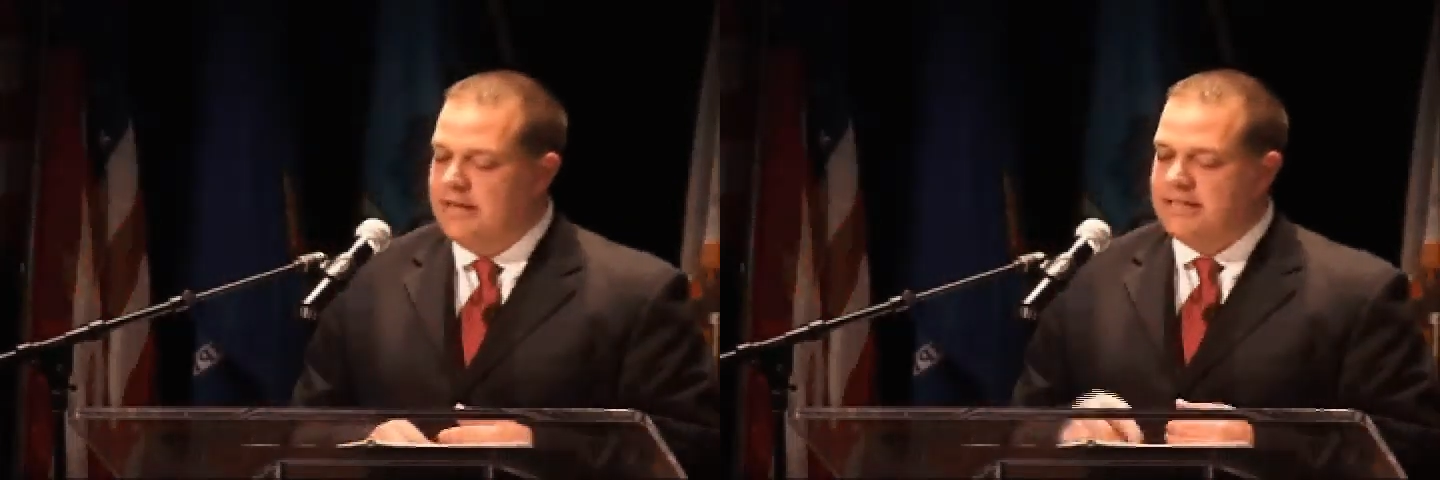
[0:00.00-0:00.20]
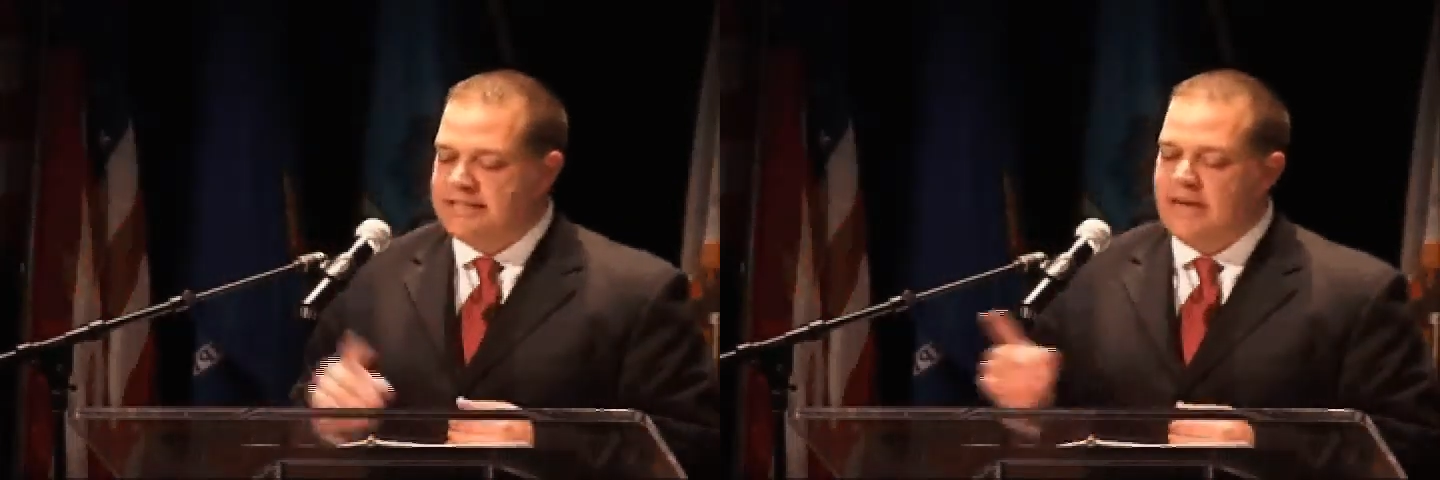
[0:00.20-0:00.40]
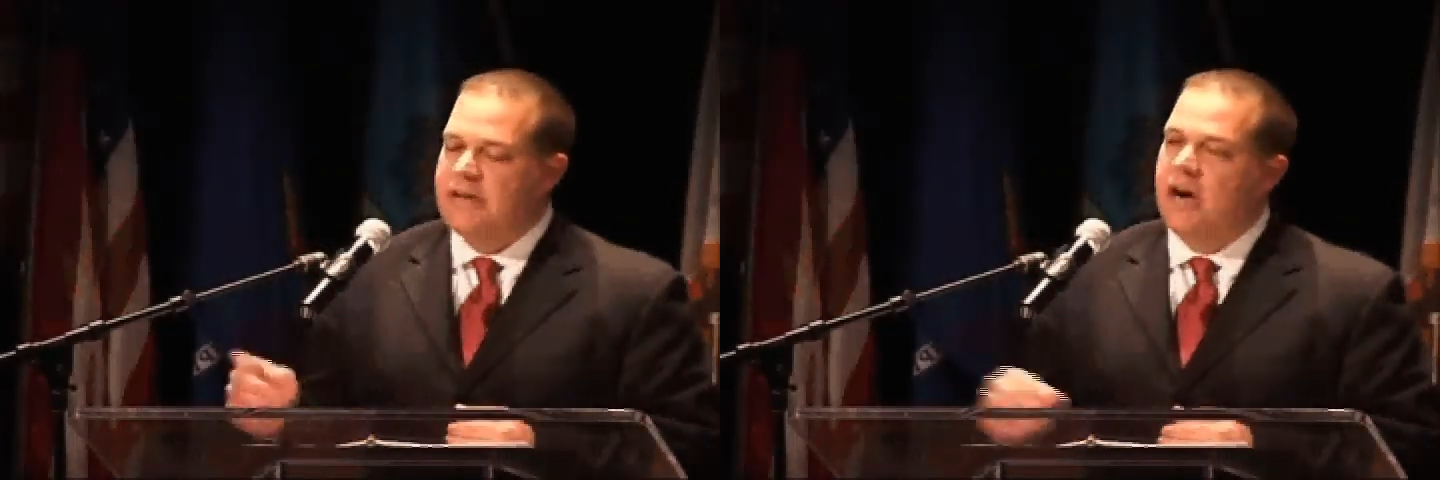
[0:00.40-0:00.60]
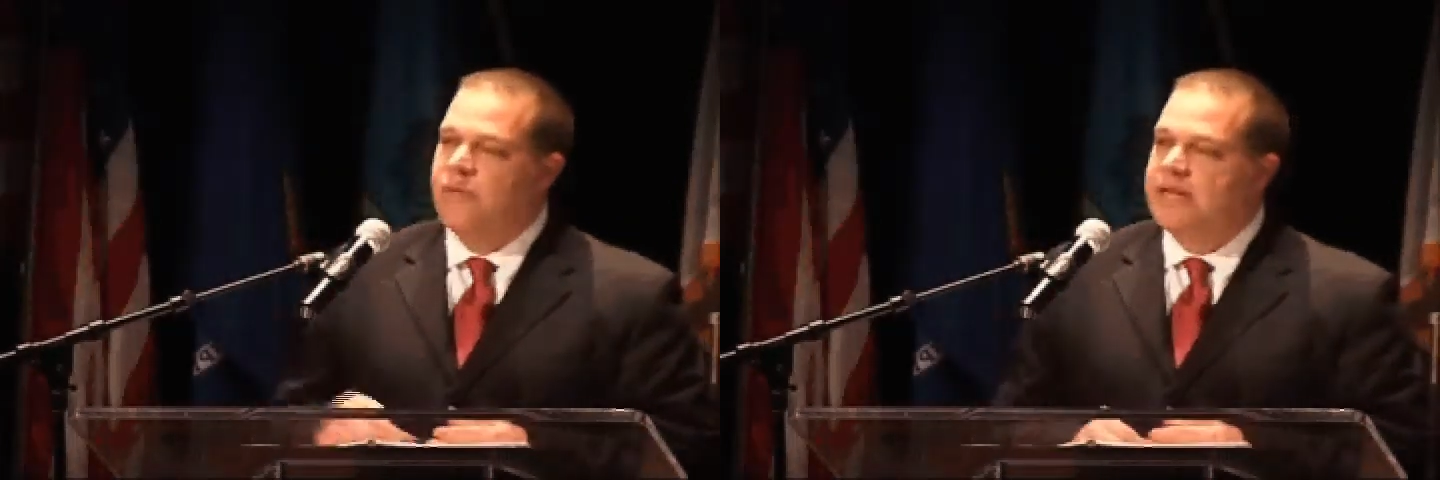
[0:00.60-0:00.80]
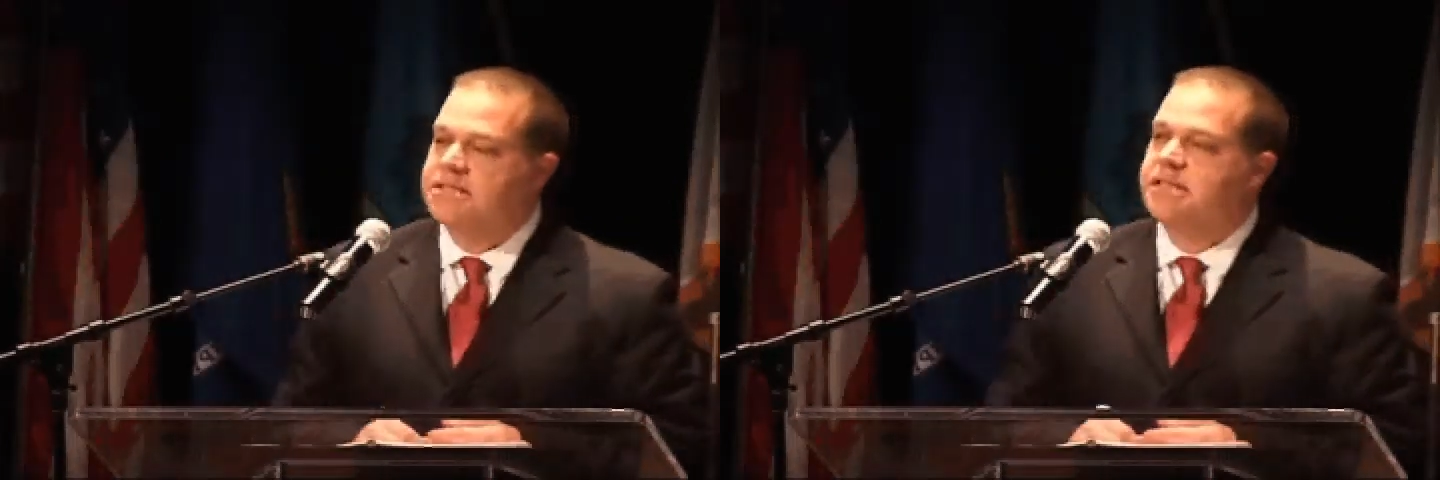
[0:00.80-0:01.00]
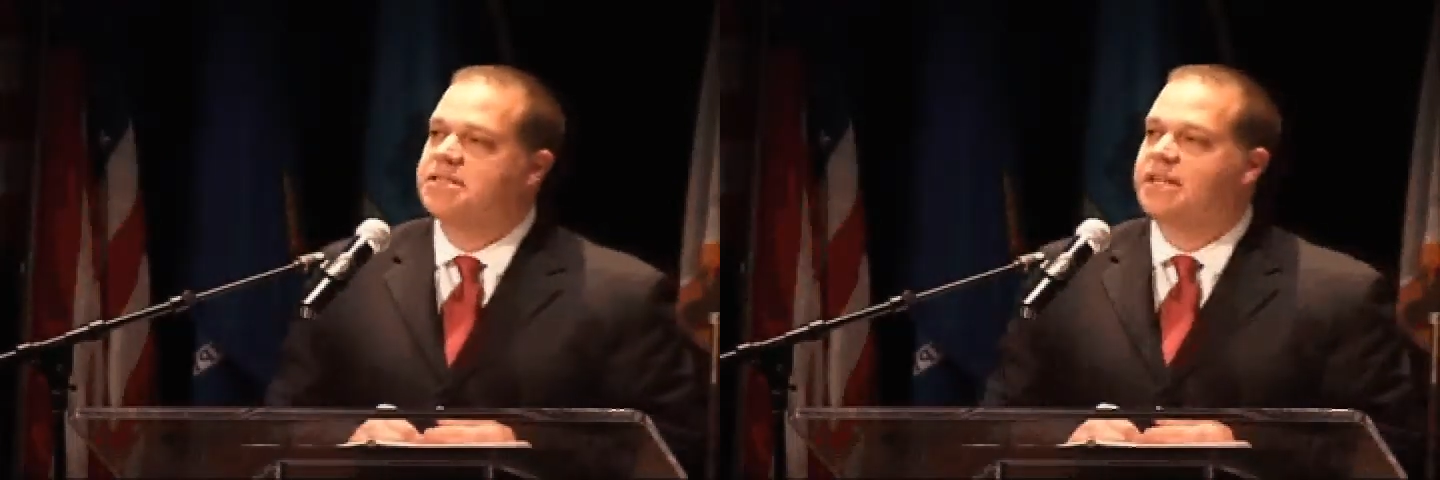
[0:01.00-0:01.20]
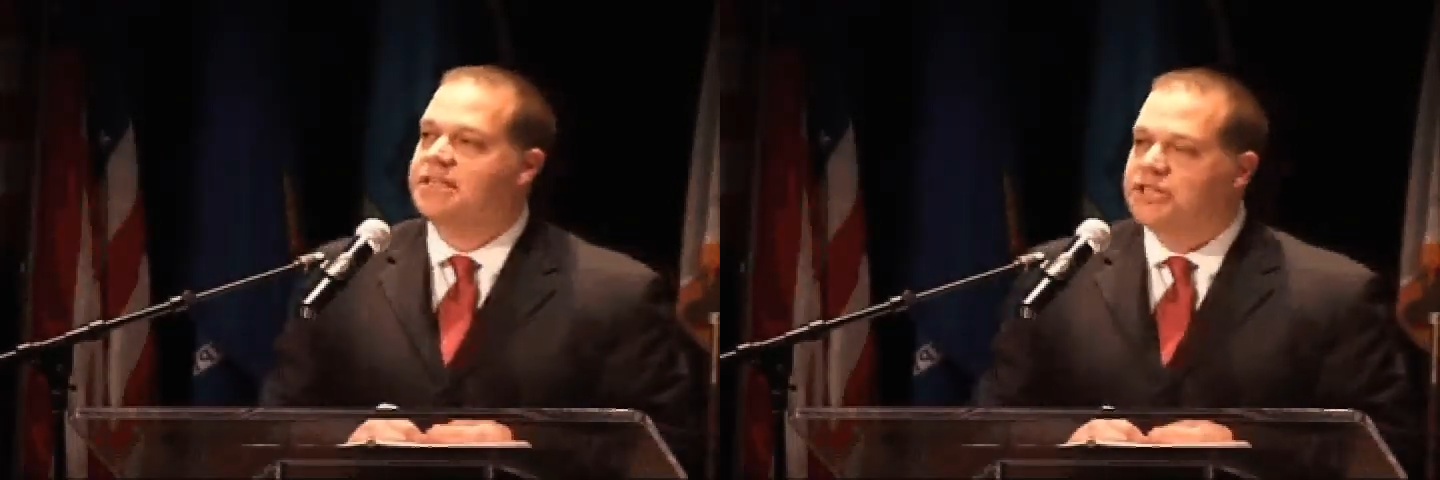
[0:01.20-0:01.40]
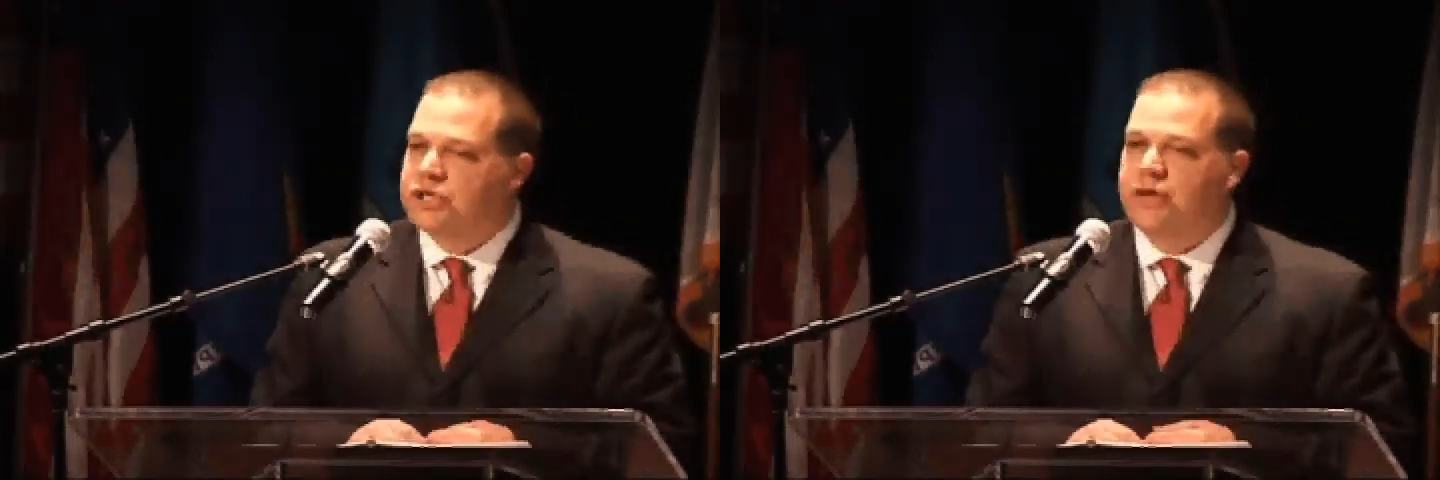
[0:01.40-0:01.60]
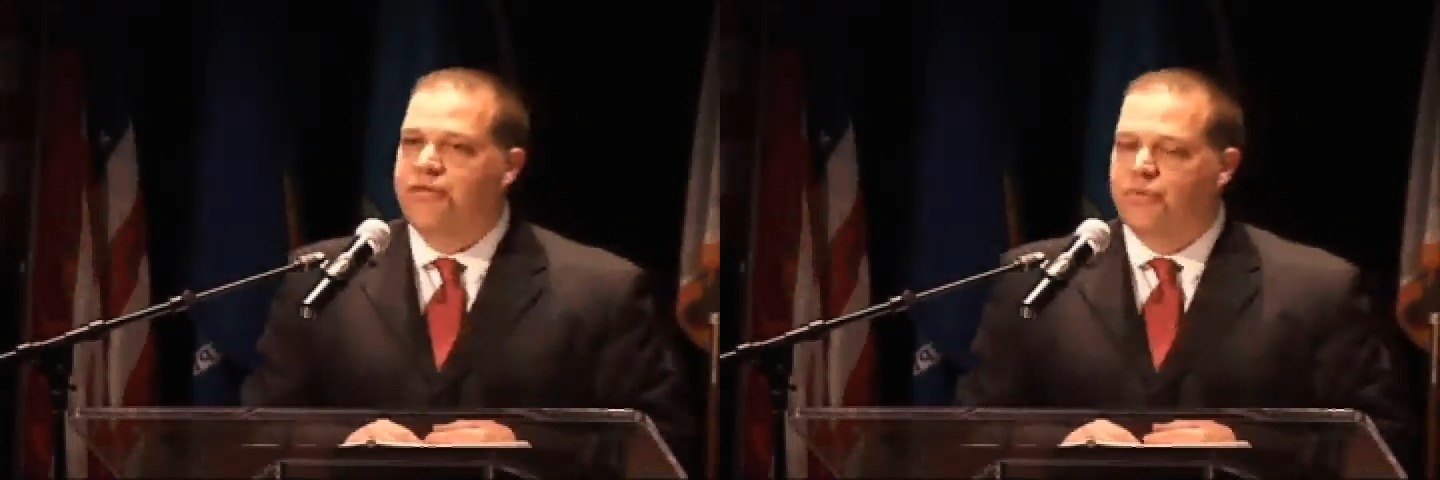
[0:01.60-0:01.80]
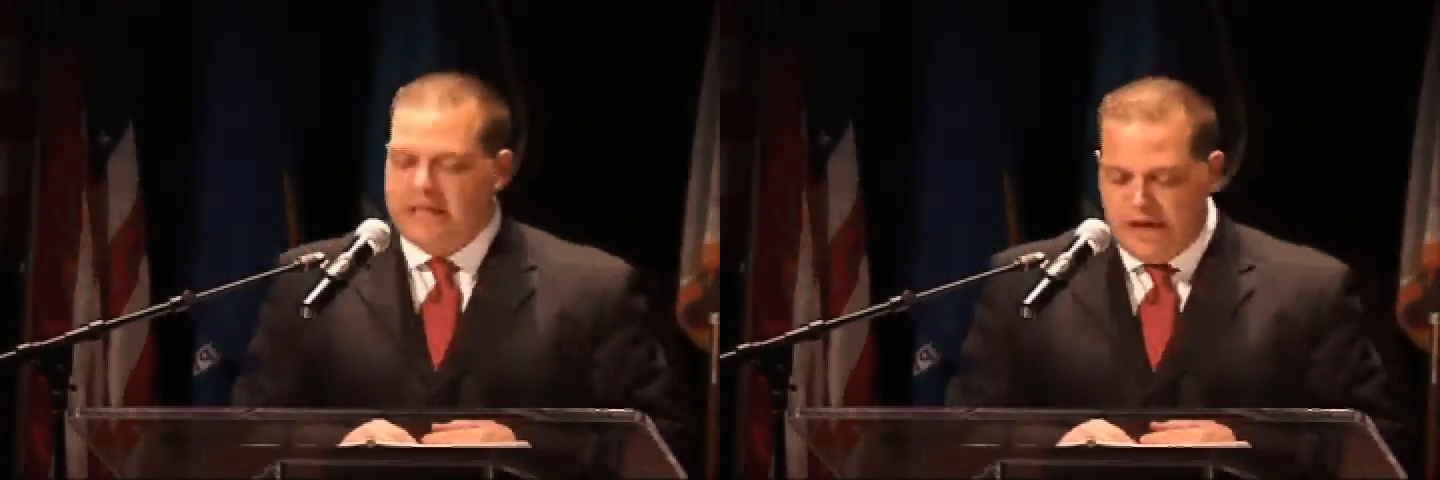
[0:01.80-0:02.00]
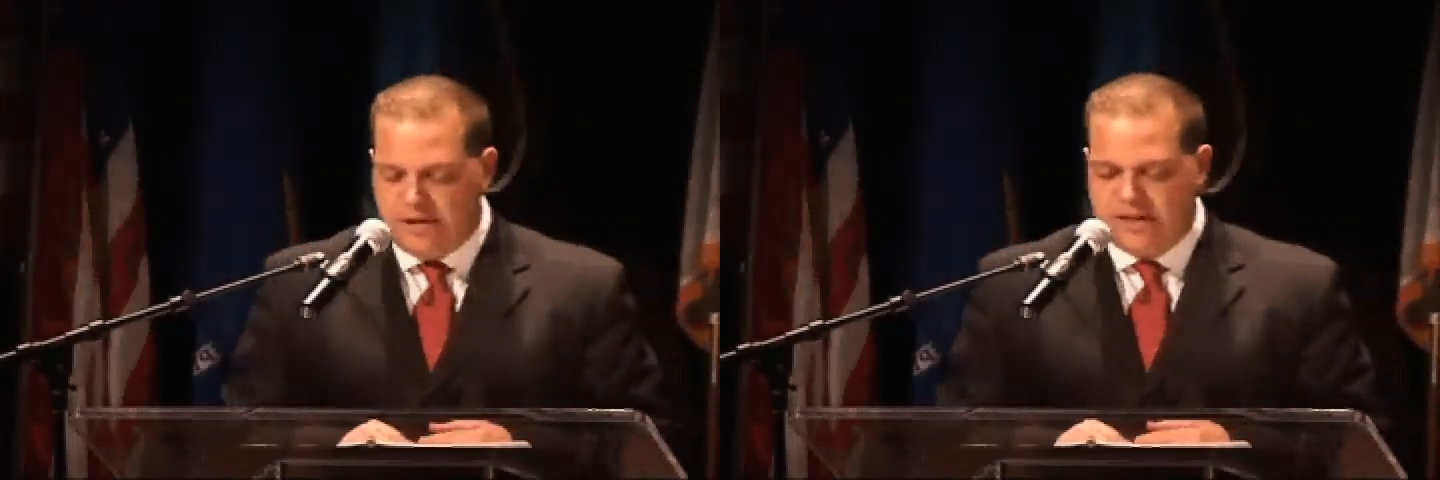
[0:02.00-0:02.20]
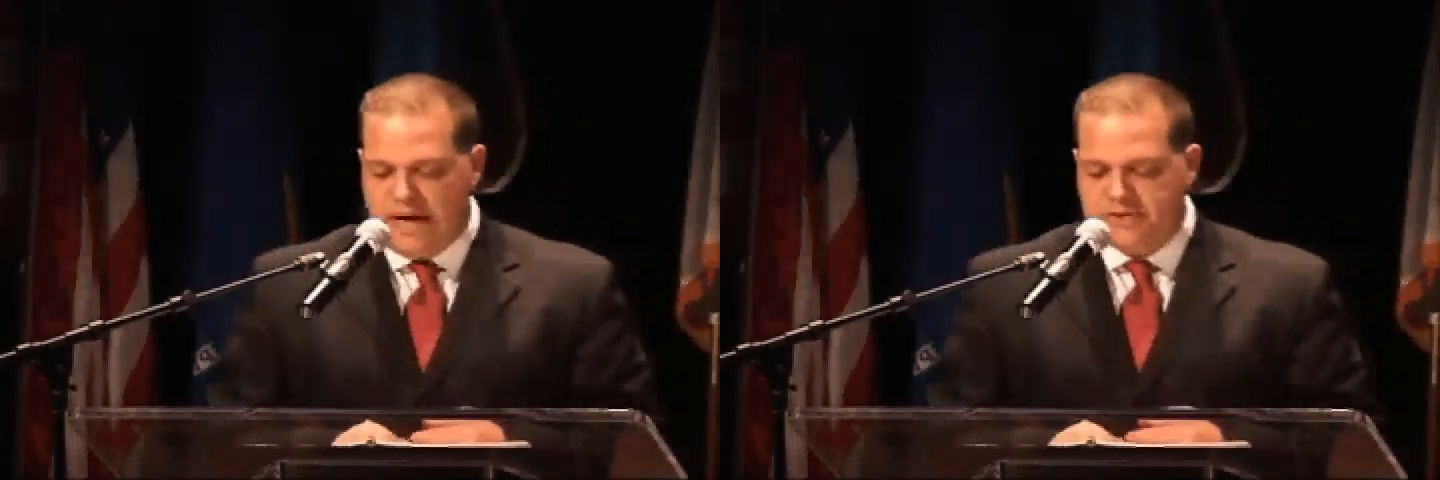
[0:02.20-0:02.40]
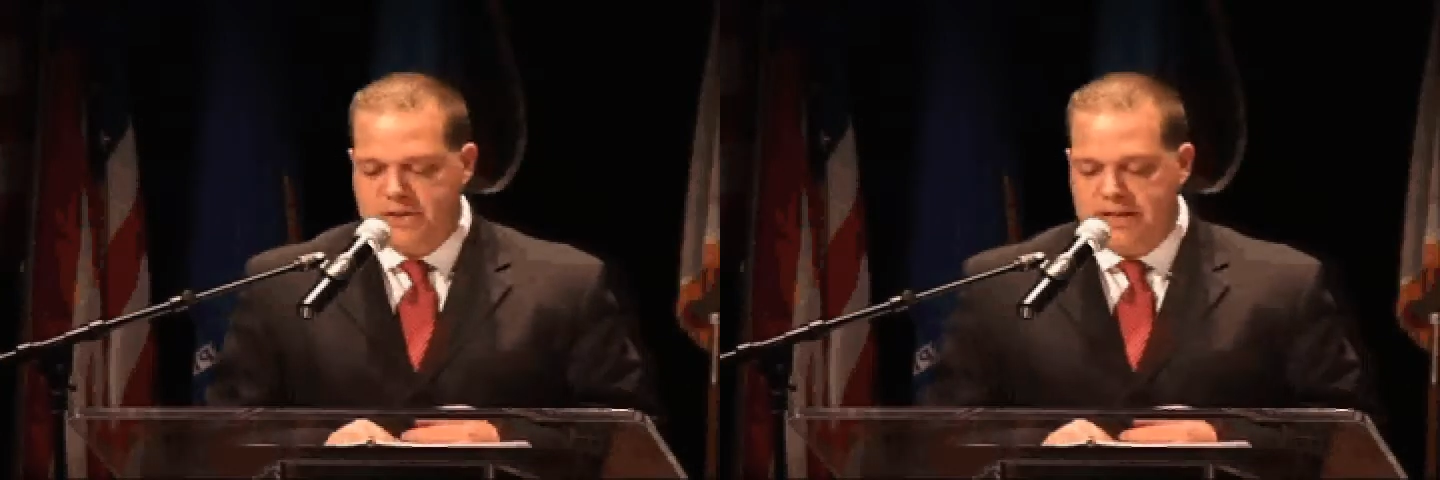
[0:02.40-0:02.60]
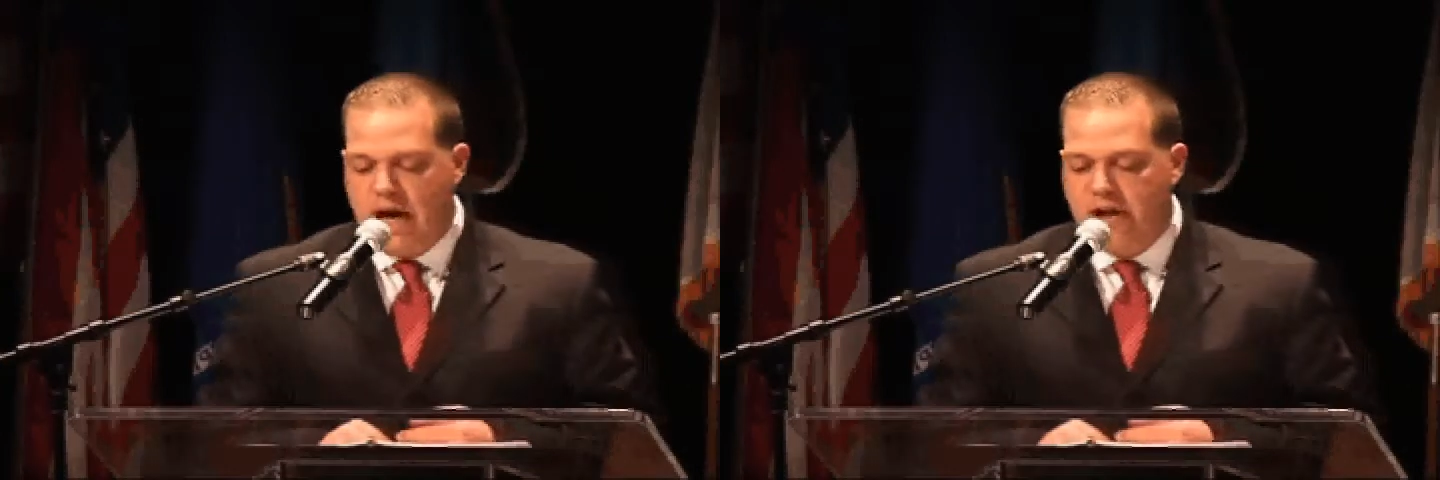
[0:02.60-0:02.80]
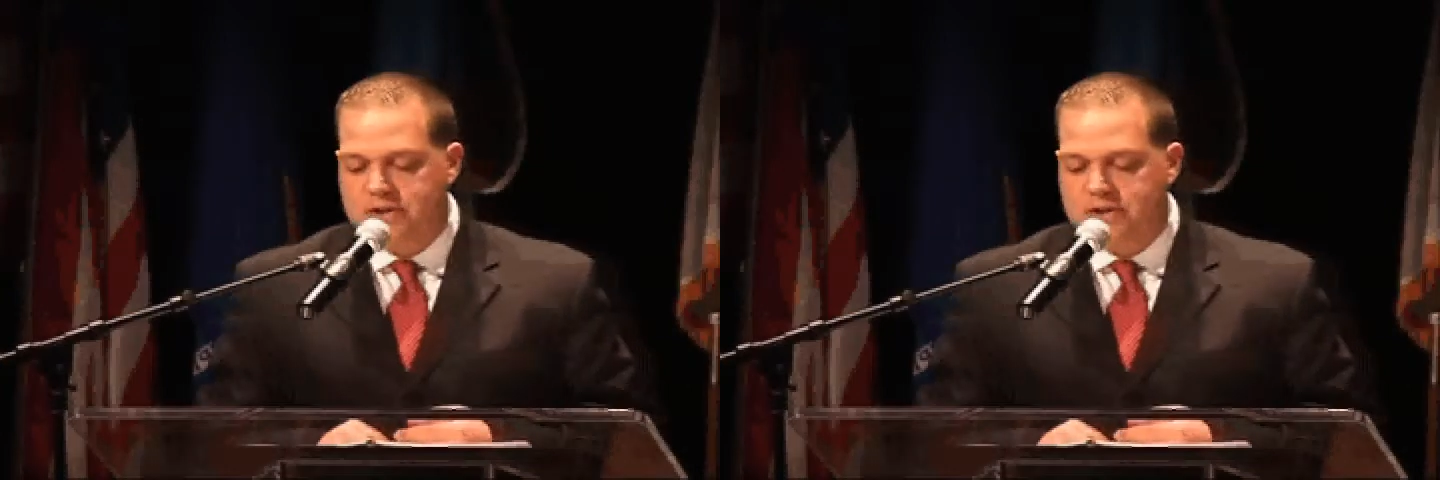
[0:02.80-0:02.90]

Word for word: saving our residents an additional $300,000